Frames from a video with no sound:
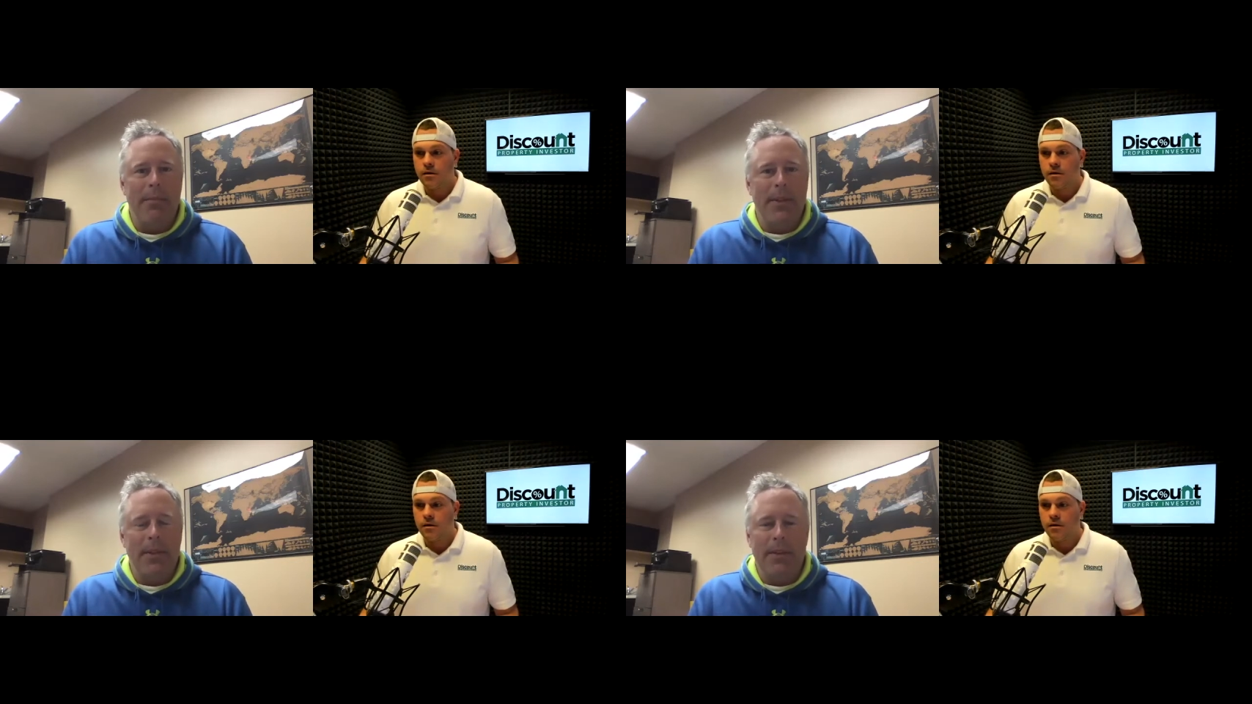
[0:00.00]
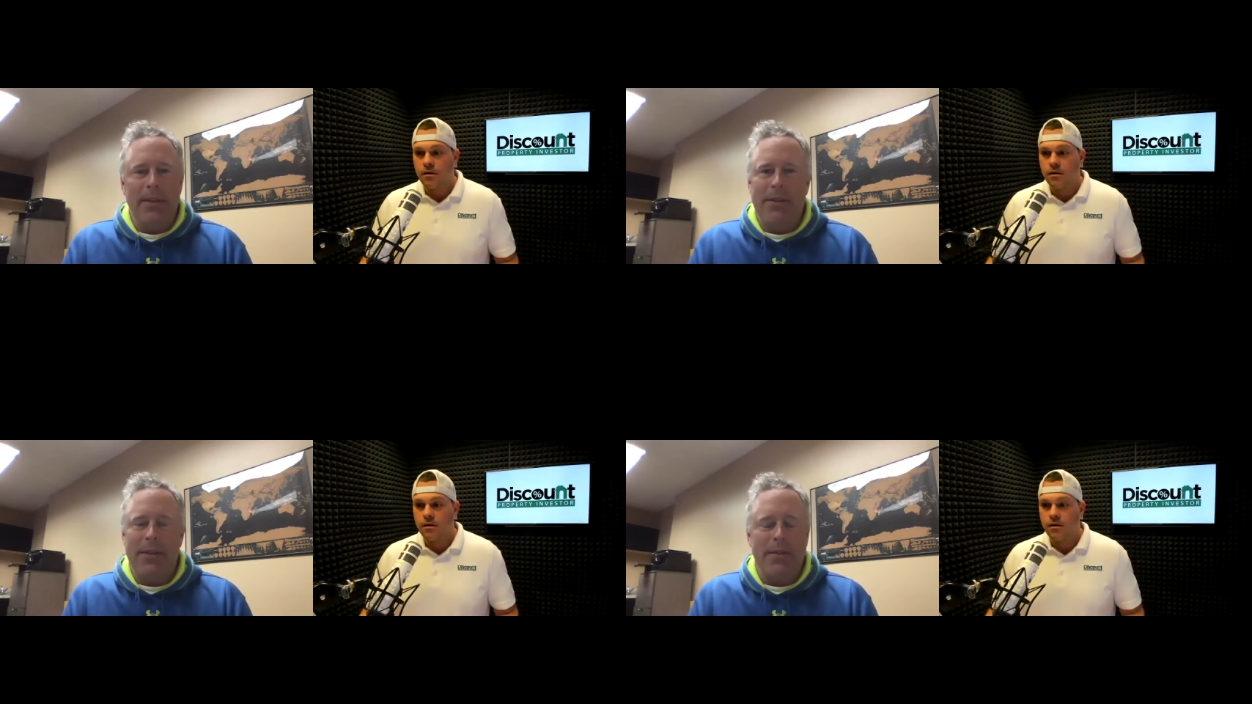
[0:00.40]
Speaker 1: it
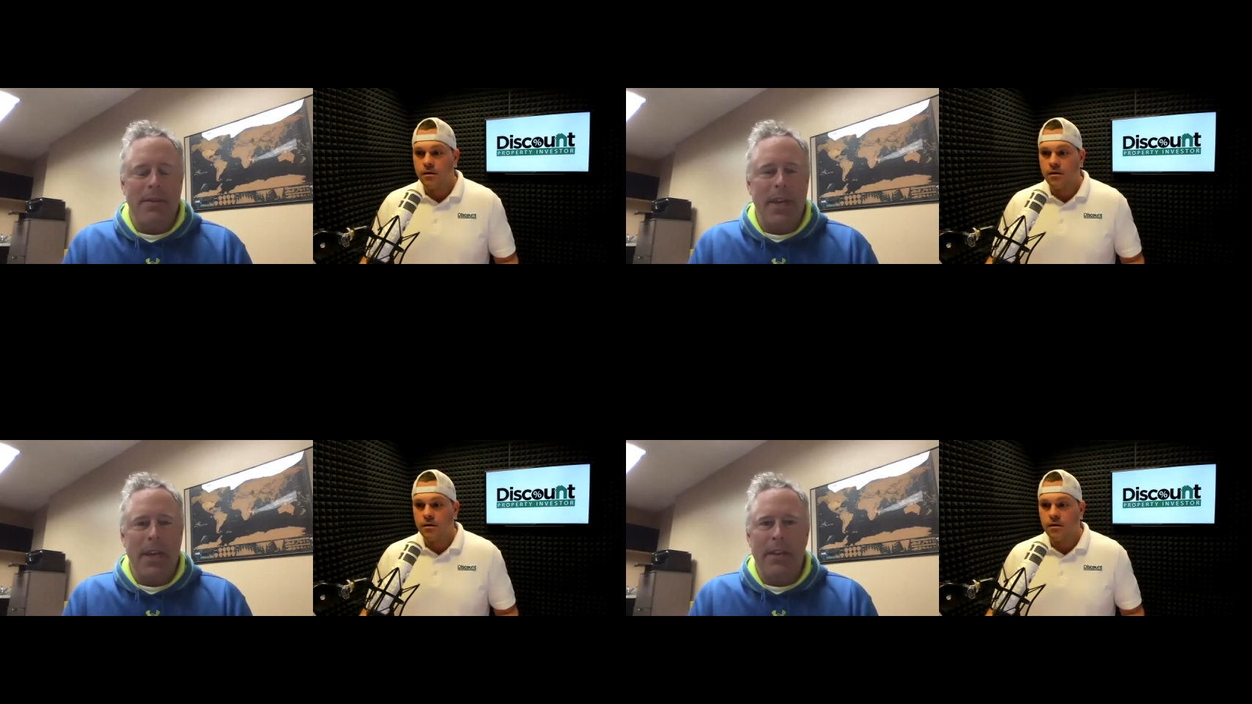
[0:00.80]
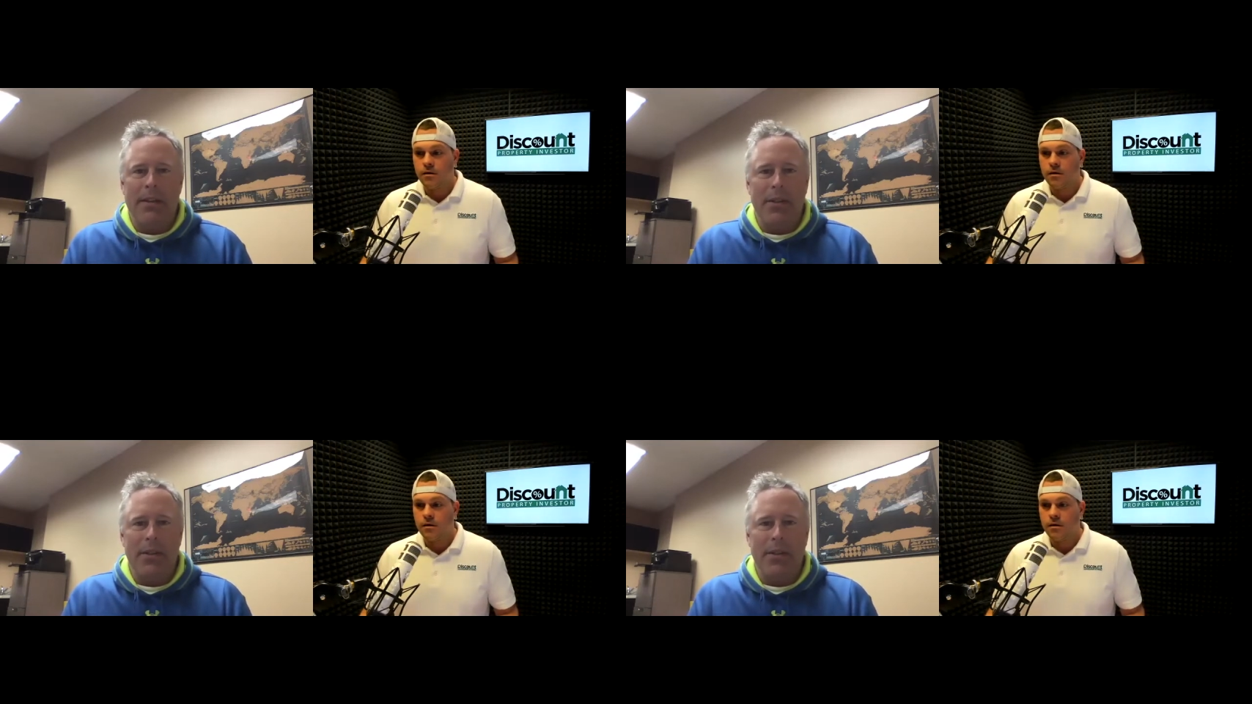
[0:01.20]
just it's
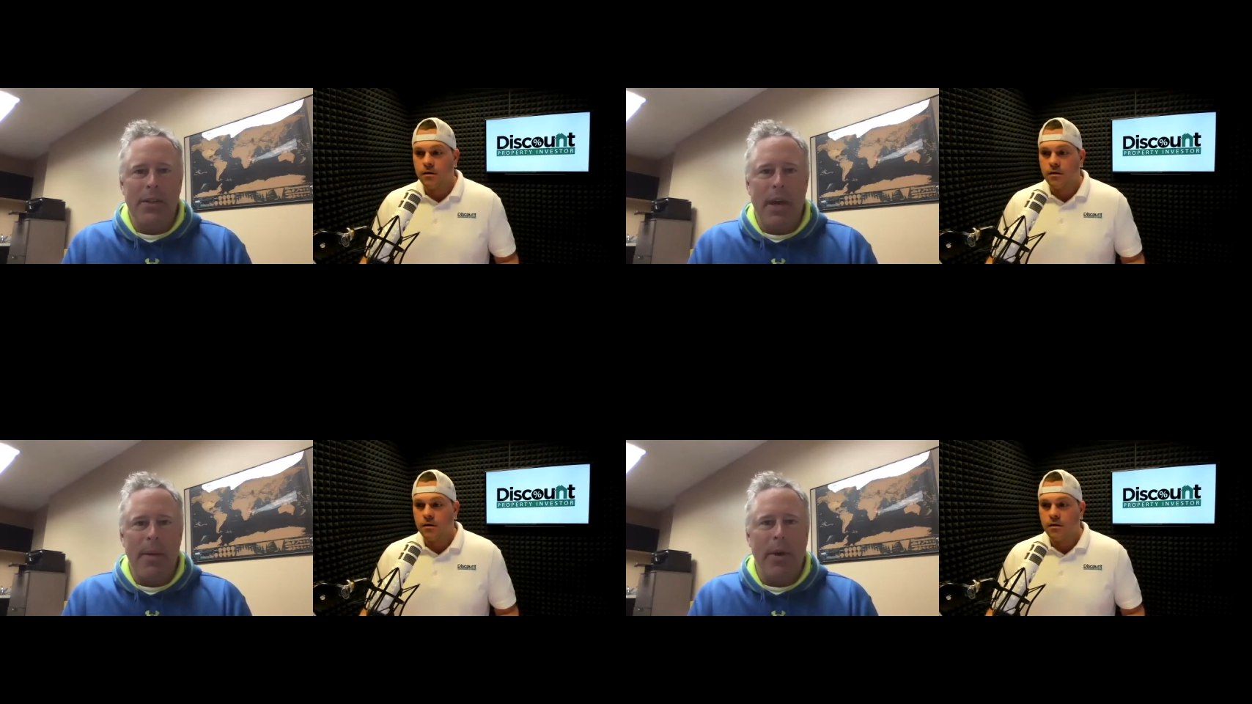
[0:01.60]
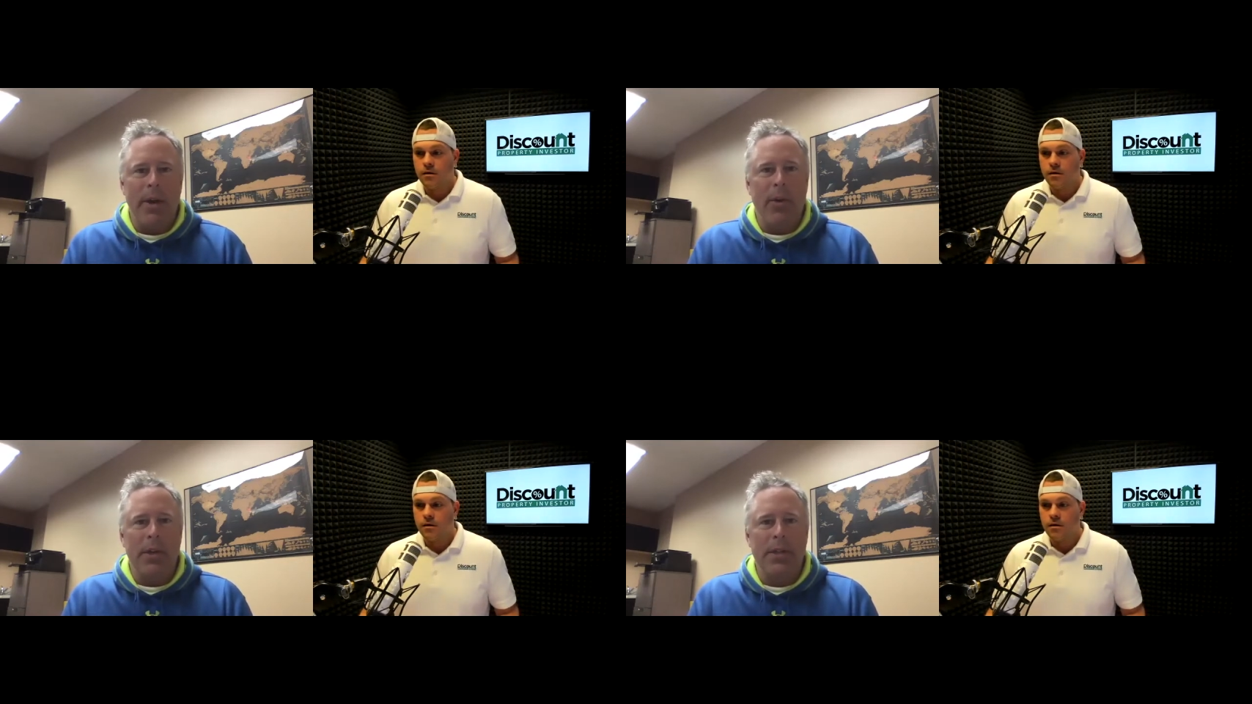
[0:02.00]
just how my brain
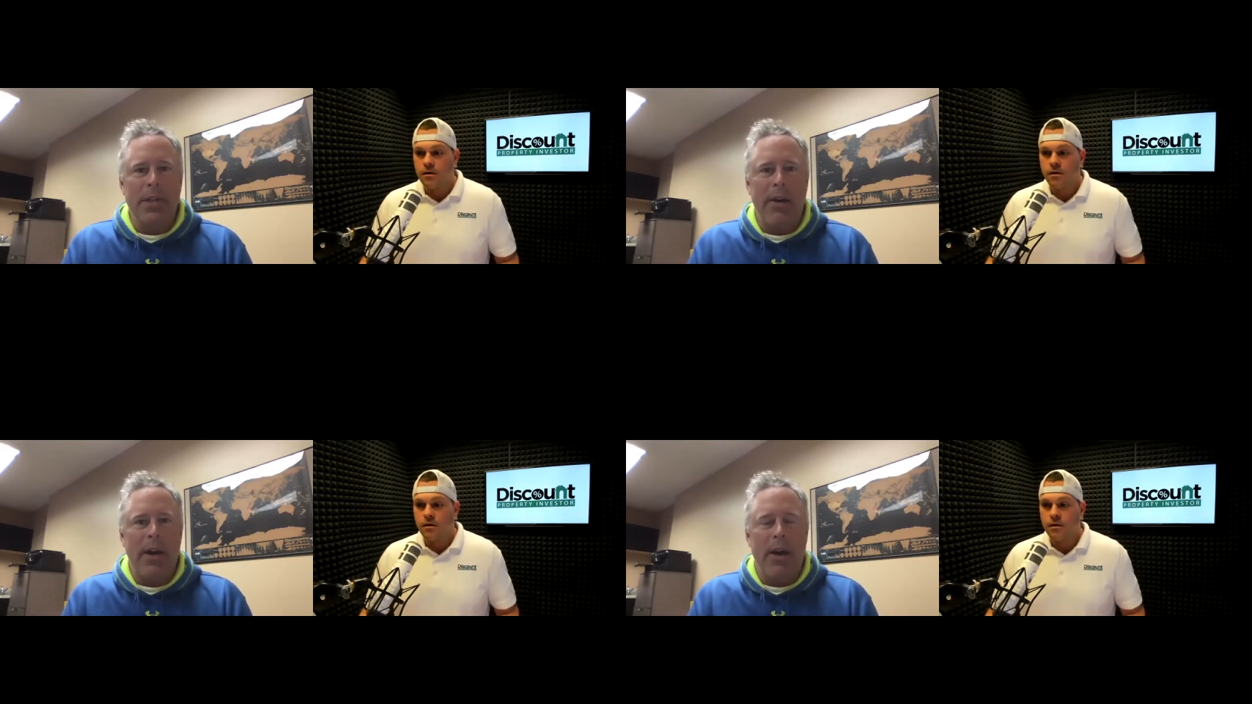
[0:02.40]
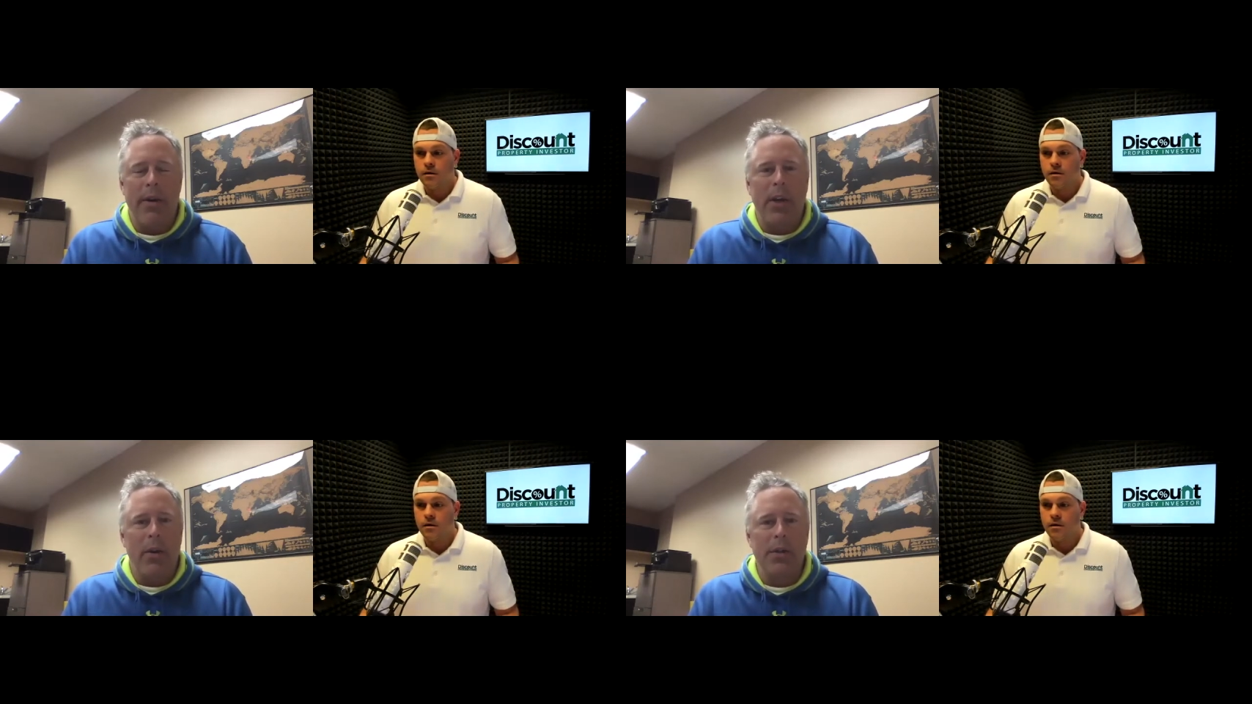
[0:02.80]
works. It's how, how it
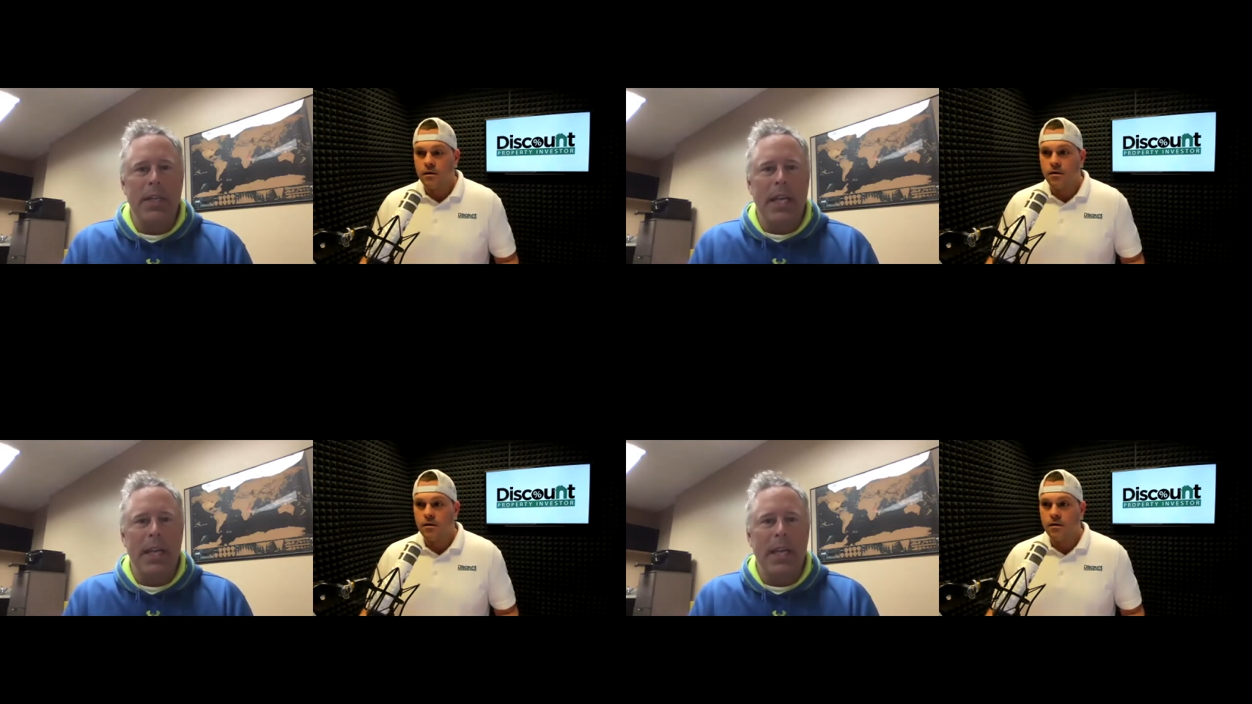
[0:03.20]
goes. Needed